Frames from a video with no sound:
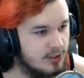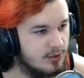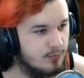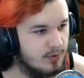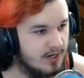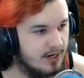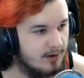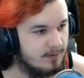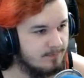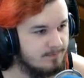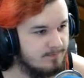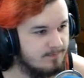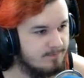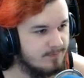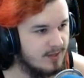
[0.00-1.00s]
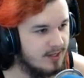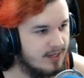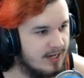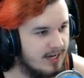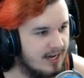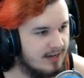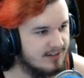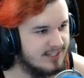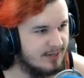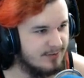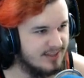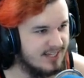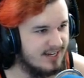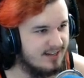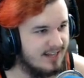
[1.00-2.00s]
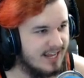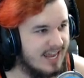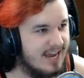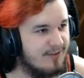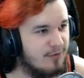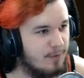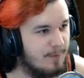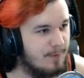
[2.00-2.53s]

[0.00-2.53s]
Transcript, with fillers: Good one, Aaron. I was like, what the hell? I can't